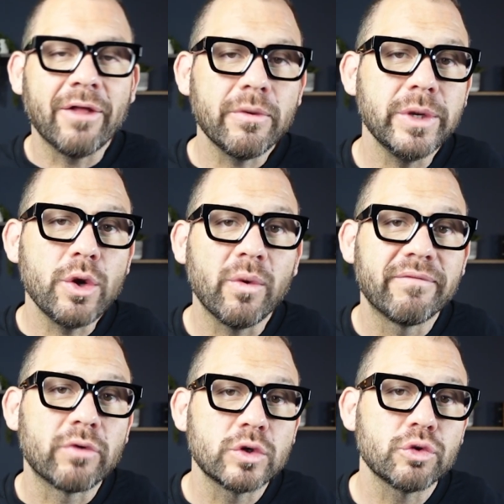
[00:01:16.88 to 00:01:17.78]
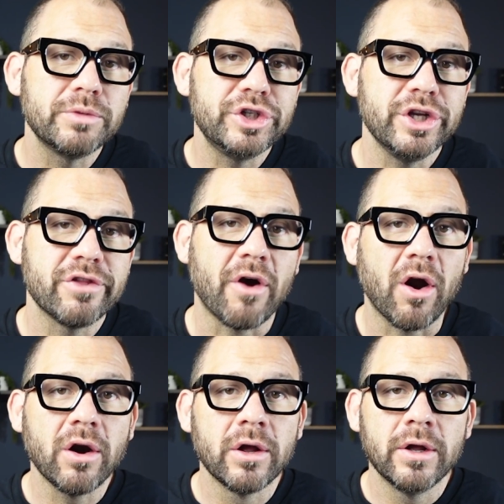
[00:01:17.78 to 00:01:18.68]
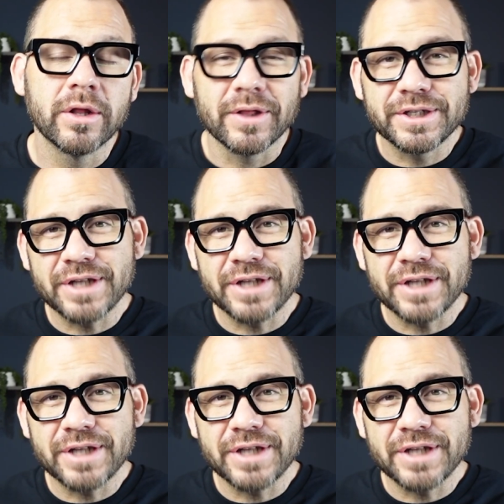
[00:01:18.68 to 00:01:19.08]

that we know what virtual machines are, let's